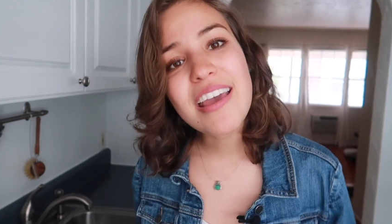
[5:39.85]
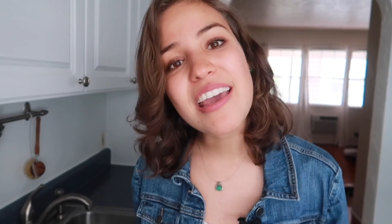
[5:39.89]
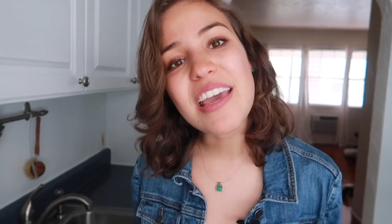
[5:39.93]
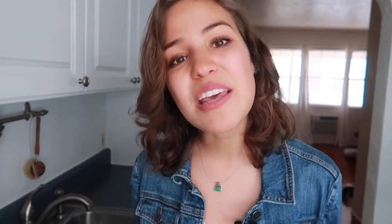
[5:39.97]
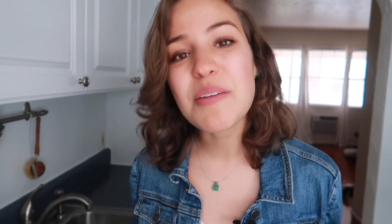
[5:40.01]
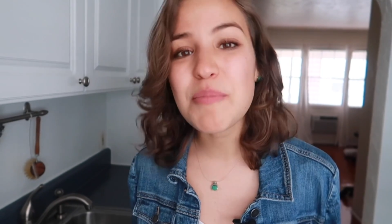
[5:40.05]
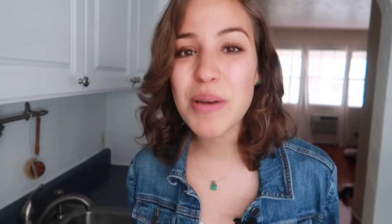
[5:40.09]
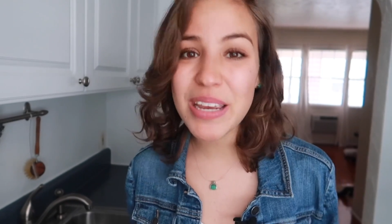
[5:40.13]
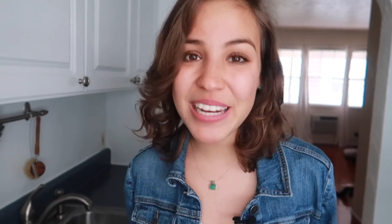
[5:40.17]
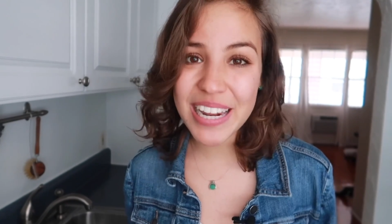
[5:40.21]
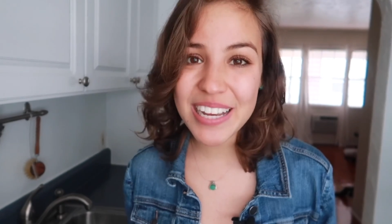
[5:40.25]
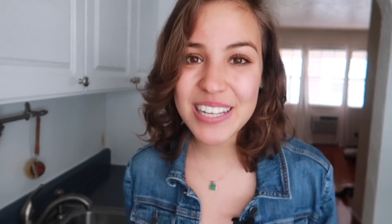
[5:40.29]

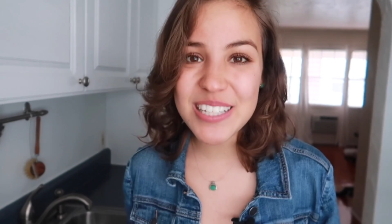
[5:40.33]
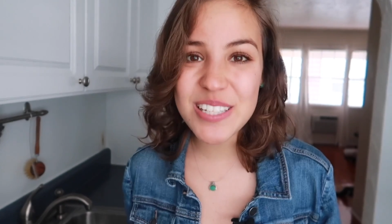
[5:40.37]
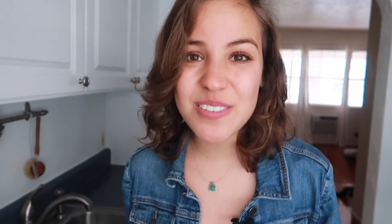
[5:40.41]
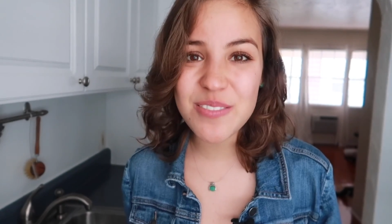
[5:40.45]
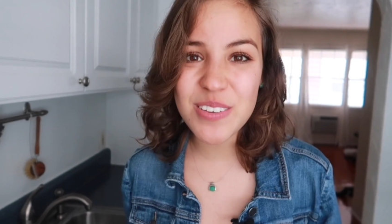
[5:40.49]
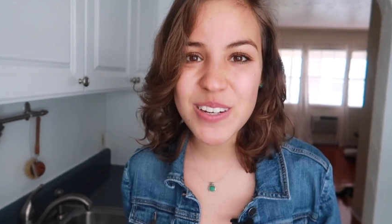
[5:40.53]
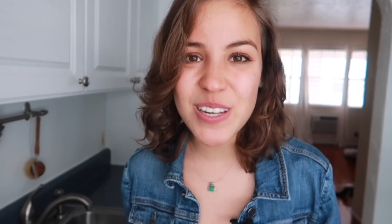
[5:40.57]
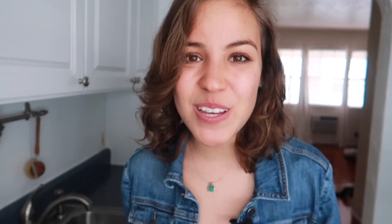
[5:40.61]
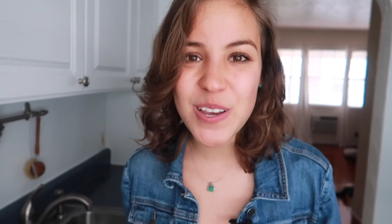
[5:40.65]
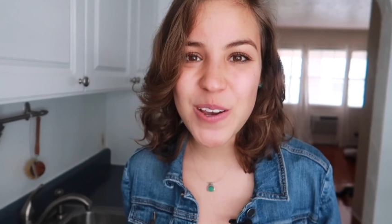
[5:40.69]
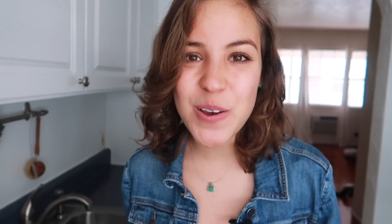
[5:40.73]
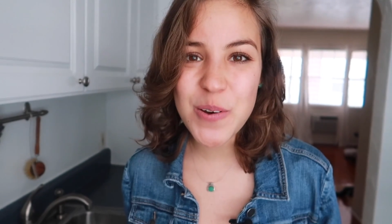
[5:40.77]
in my next
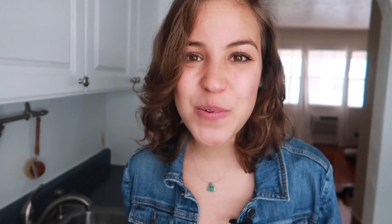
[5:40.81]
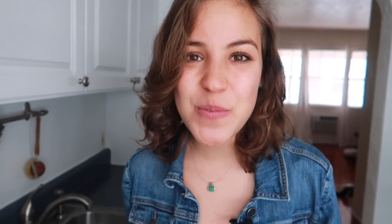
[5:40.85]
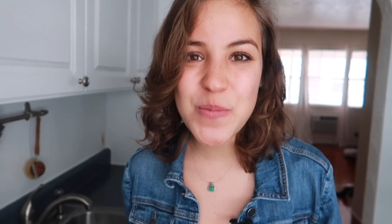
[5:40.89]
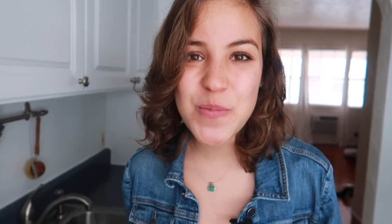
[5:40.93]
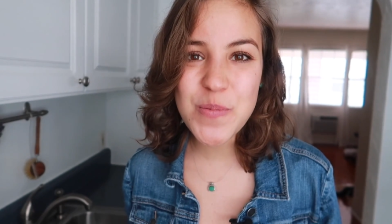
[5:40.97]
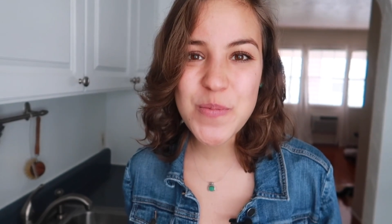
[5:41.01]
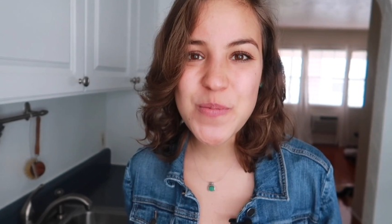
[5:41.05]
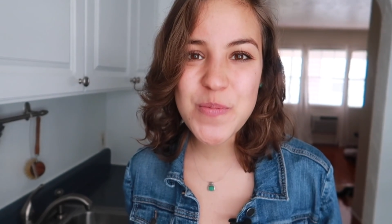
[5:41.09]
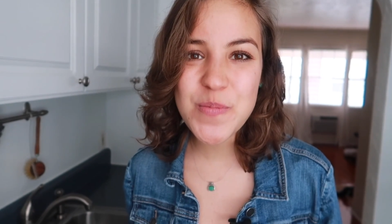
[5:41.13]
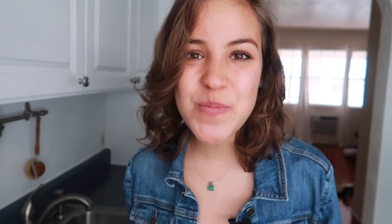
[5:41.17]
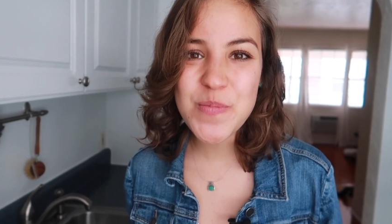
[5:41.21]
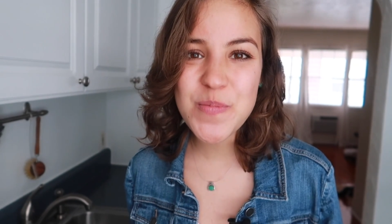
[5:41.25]
video.
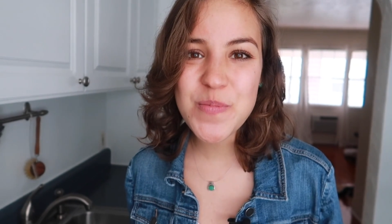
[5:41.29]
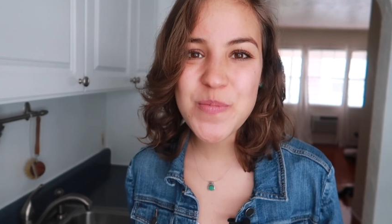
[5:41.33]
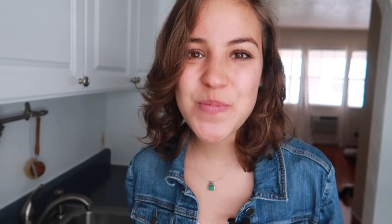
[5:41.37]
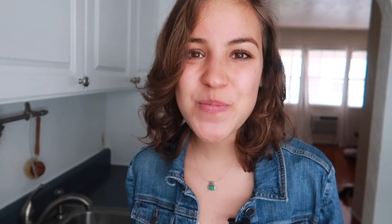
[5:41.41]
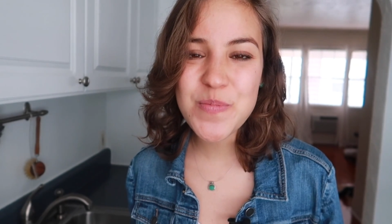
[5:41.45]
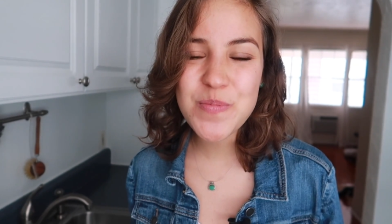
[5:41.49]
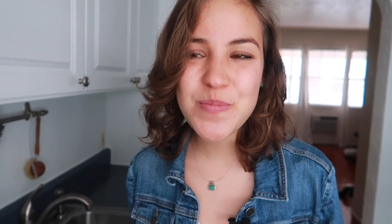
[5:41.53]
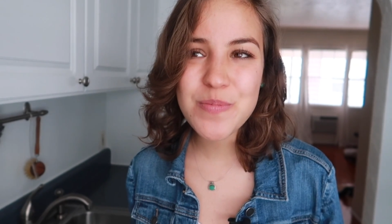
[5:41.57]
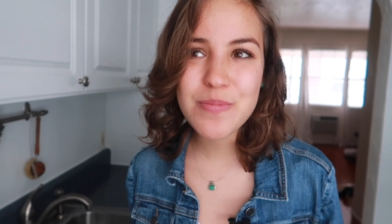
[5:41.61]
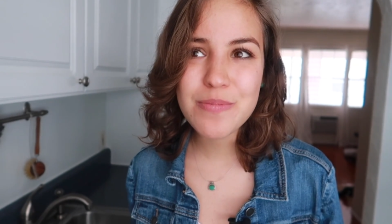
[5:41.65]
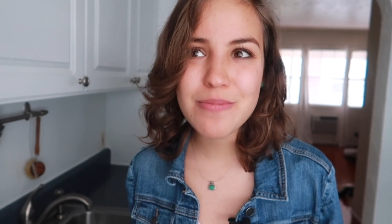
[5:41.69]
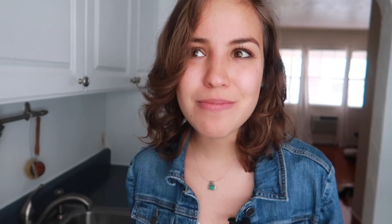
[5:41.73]

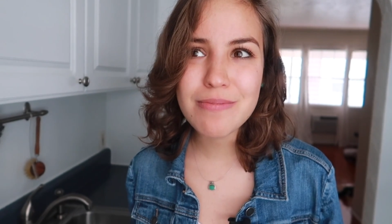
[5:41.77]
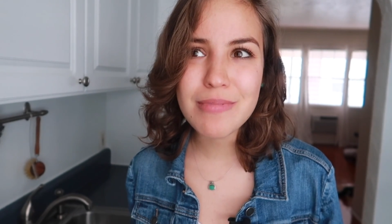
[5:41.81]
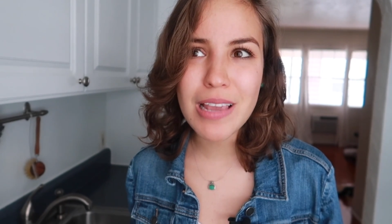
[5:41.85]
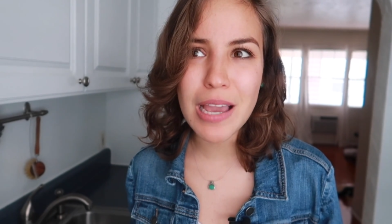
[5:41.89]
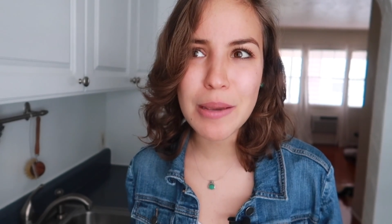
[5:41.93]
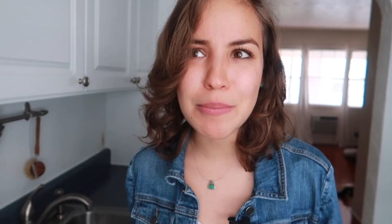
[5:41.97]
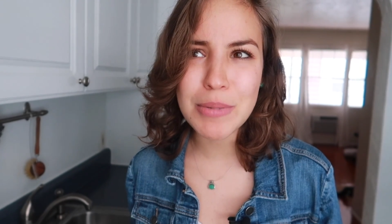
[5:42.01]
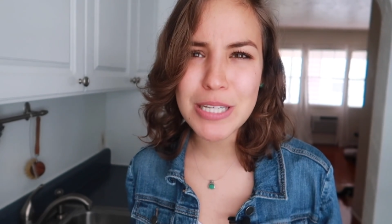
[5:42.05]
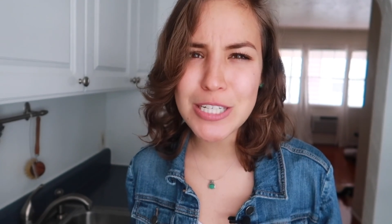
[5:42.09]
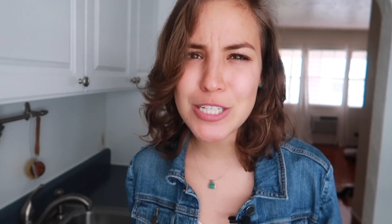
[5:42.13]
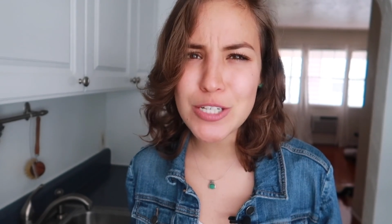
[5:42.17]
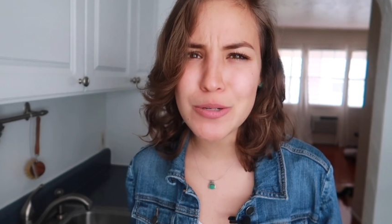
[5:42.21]

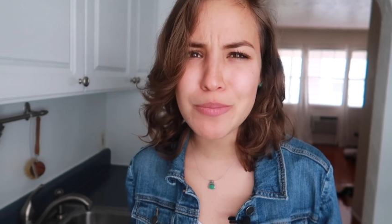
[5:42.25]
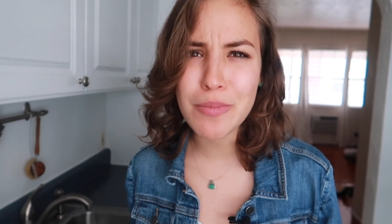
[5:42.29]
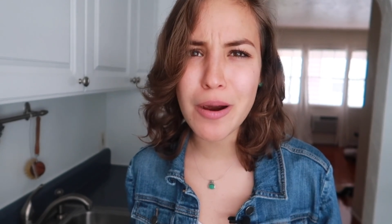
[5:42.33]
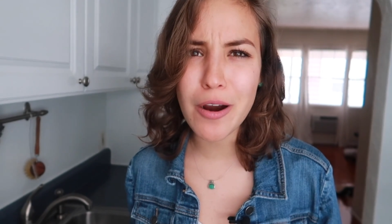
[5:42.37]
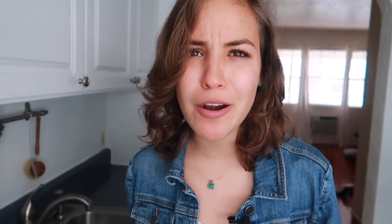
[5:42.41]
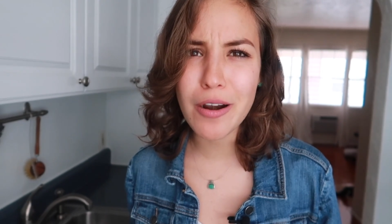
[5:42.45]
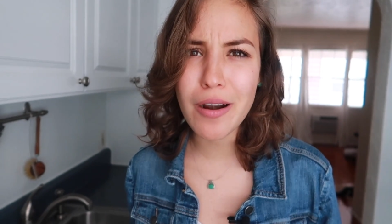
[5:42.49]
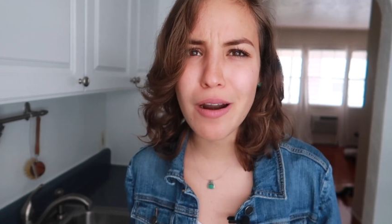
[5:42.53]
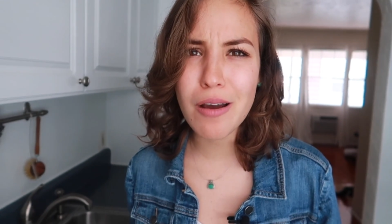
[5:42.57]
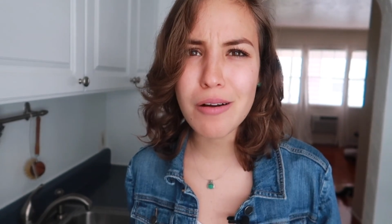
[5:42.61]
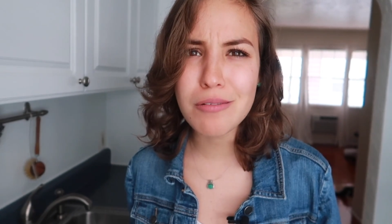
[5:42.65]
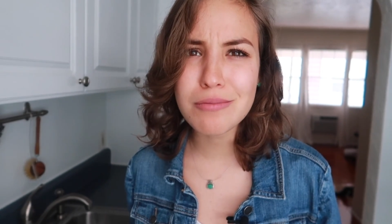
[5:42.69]
I mean
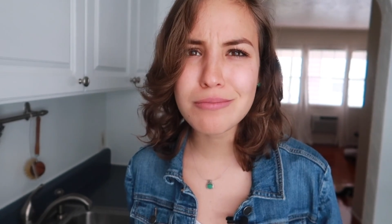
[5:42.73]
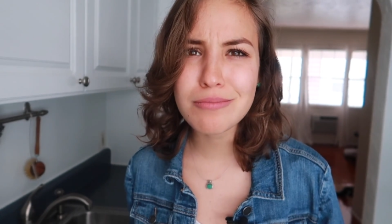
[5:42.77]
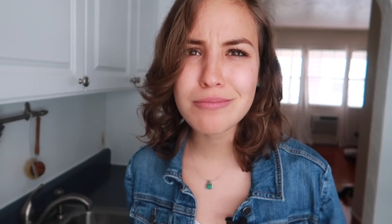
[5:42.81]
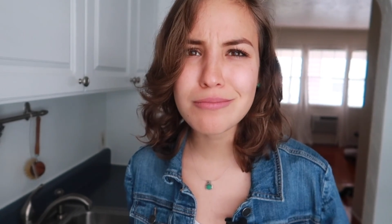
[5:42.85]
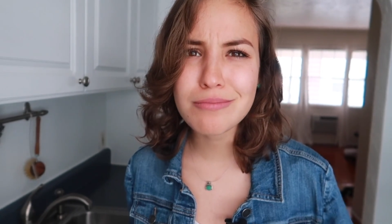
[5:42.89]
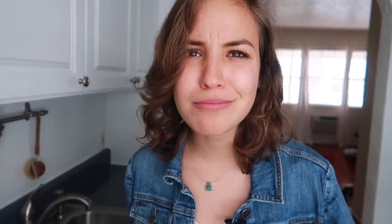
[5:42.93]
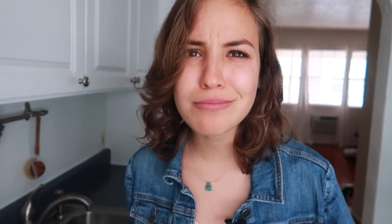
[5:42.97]
tomorrow.